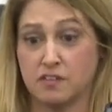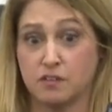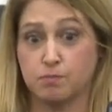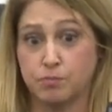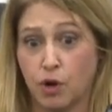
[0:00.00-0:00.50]

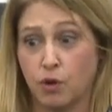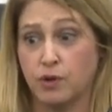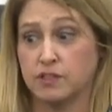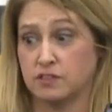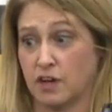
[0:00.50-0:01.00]
it's
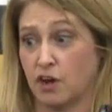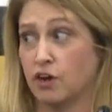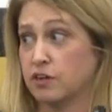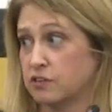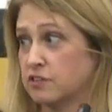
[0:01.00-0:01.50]
poets and
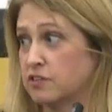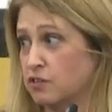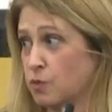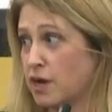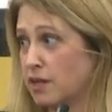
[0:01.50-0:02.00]
artists
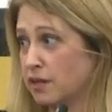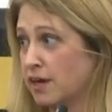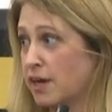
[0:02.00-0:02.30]
as well,